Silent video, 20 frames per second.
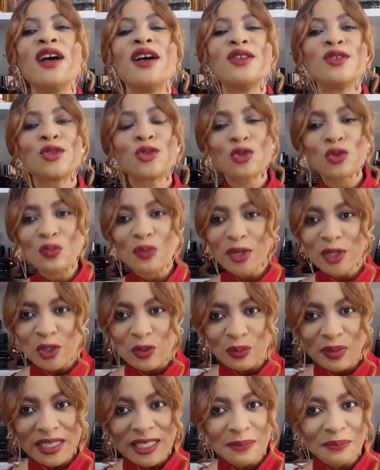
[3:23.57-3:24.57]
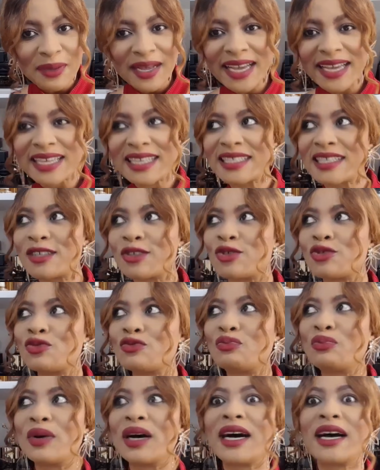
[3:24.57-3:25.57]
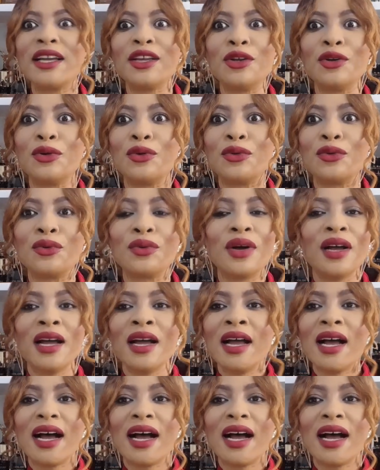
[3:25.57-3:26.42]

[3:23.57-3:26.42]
super spicy, super, you know,